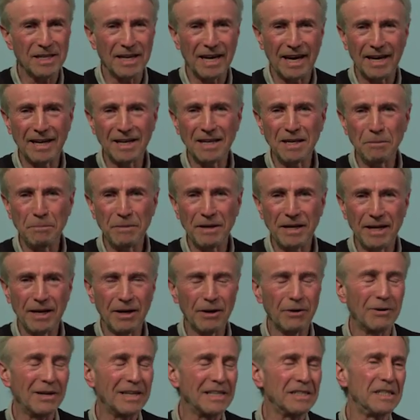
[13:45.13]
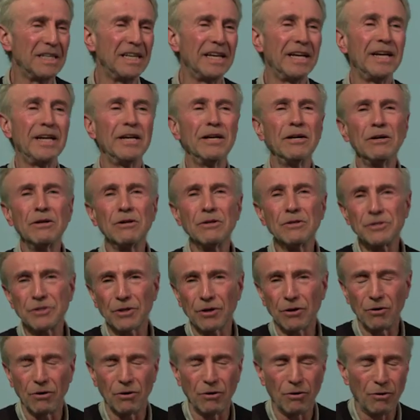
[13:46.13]
the NEB hearings years
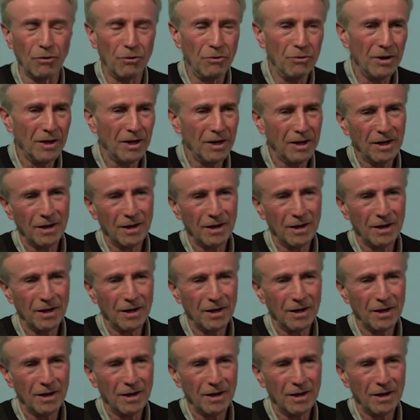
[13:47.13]
ago